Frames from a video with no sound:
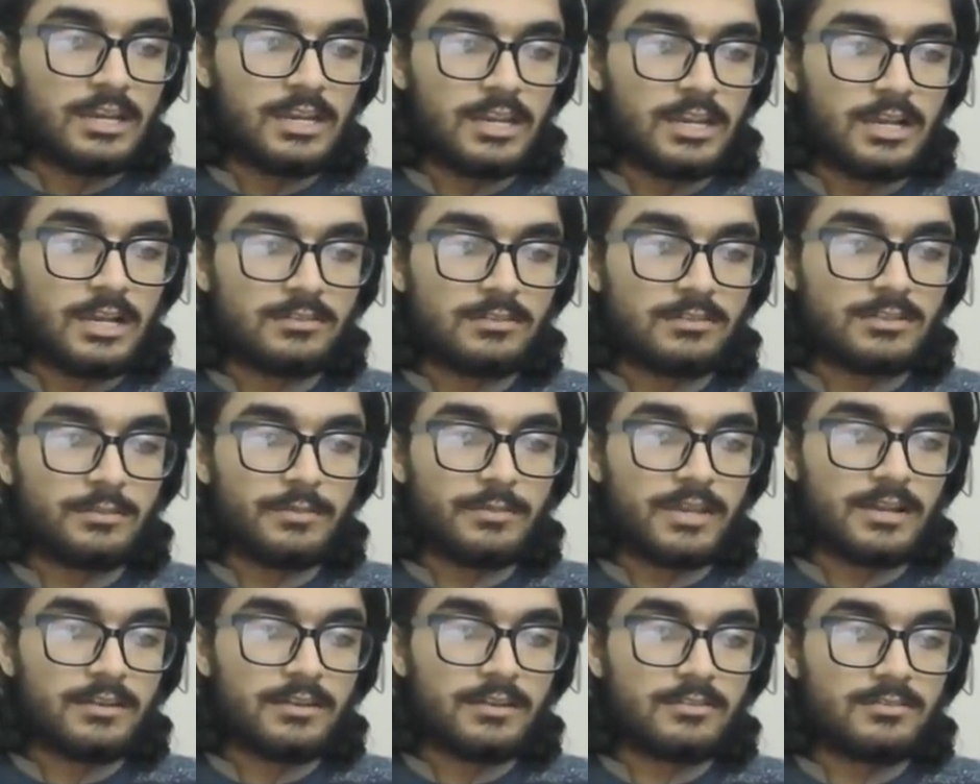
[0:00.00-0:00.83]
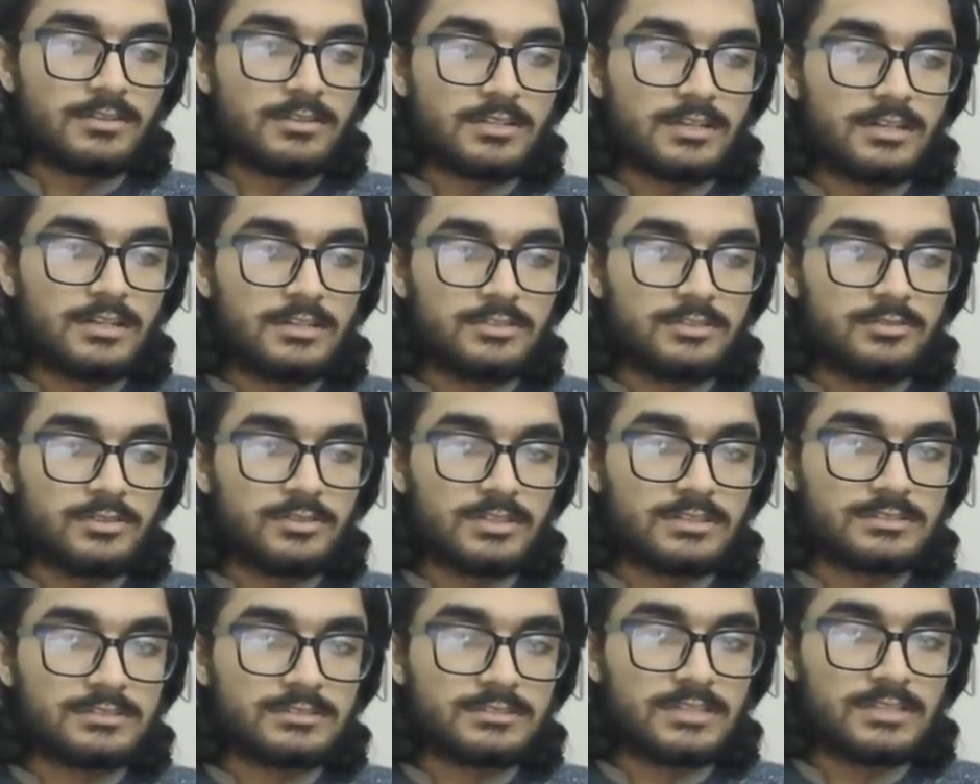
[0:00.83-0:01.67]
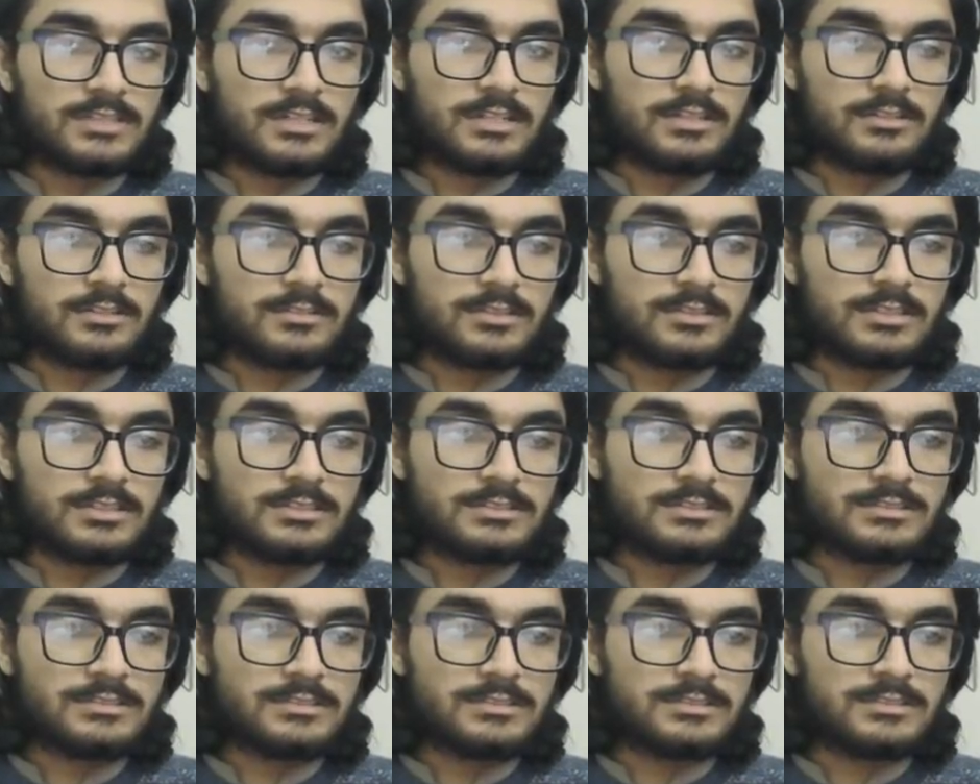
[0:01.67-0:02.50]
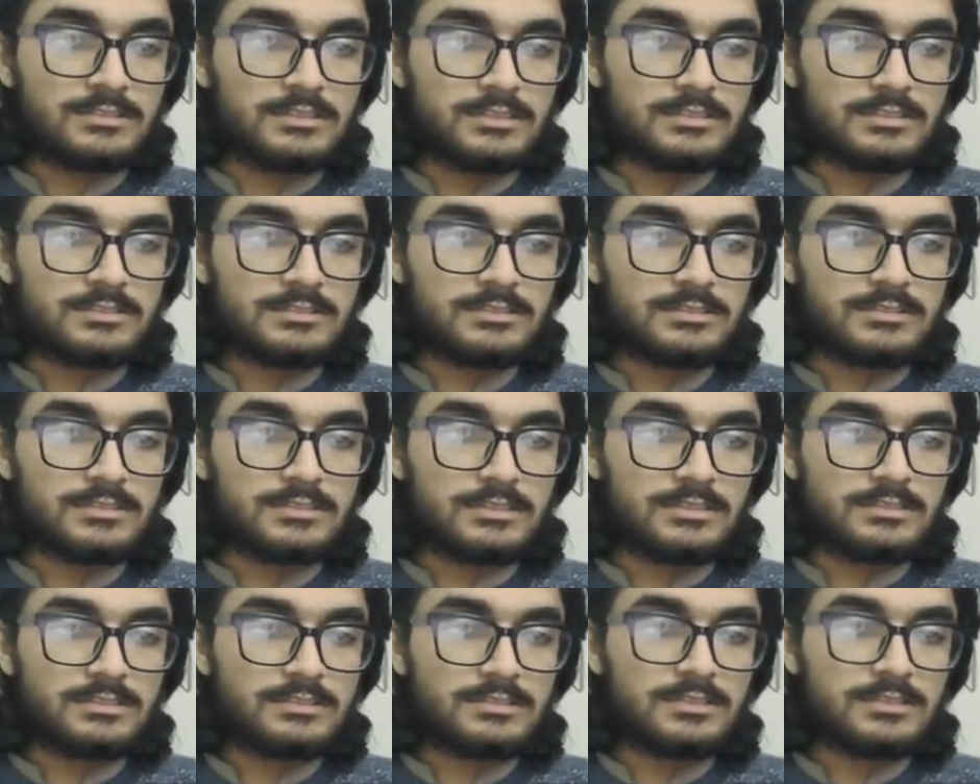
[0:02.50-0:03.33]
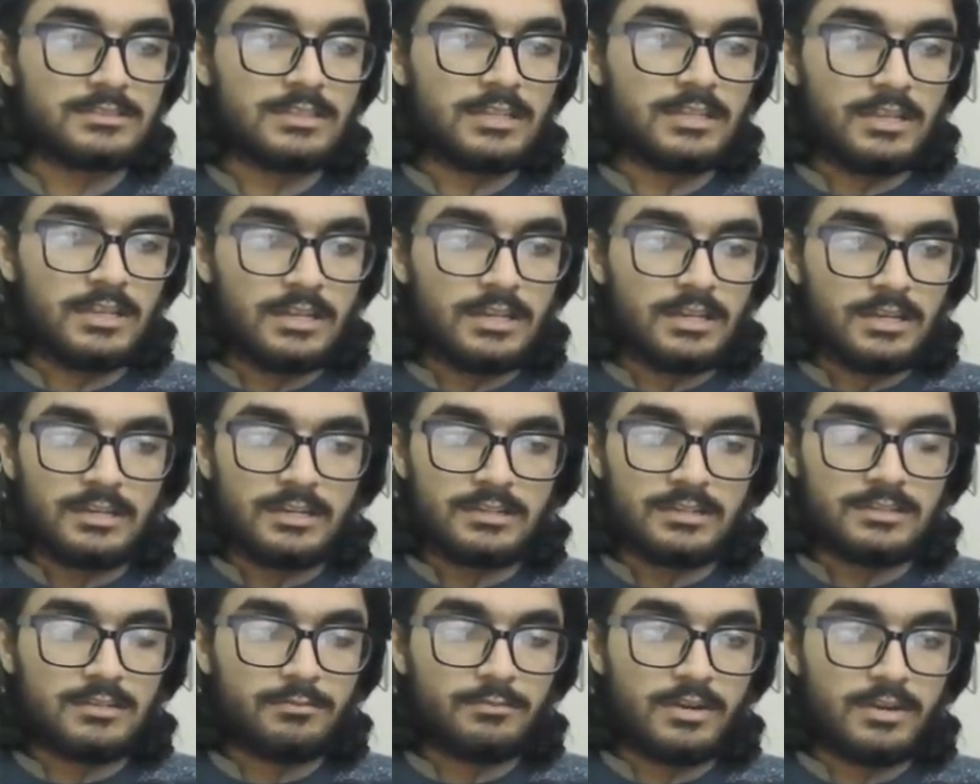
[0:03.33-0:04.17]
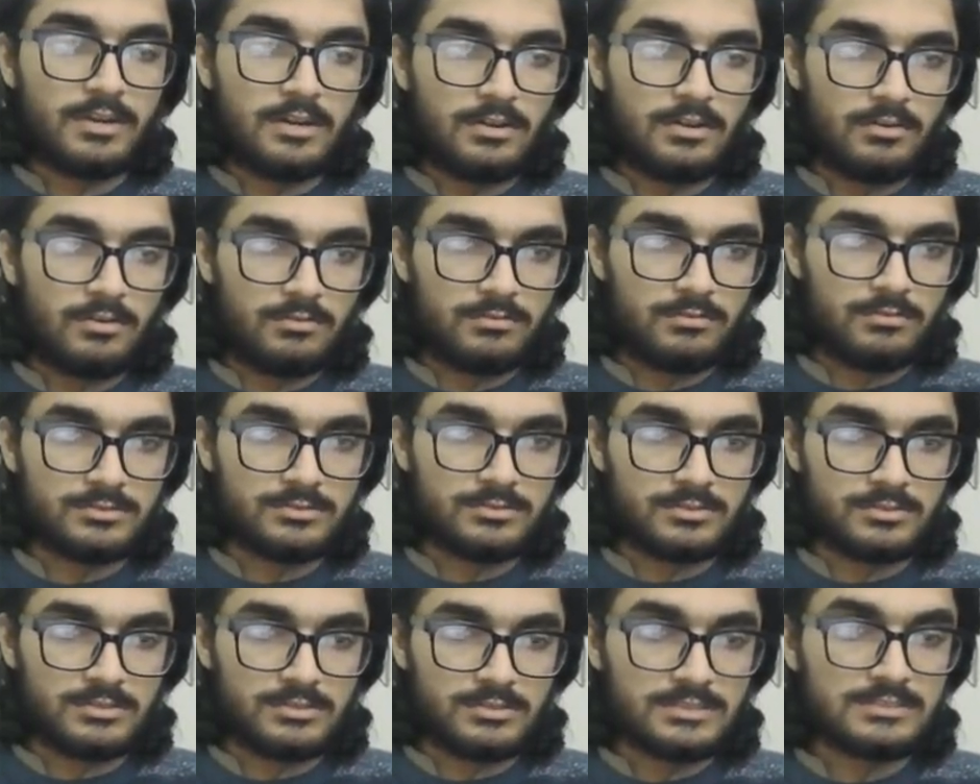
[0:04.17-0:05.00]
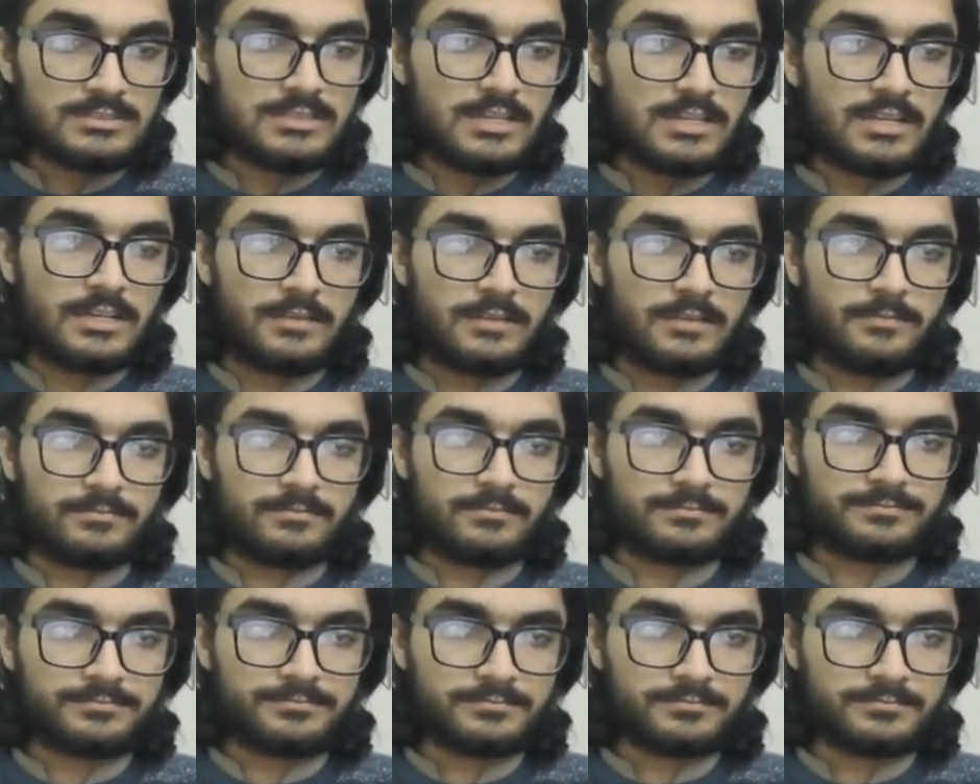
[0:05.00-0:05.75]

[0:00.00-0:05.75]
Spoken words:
Now the background color you can set to this. It depends on your design.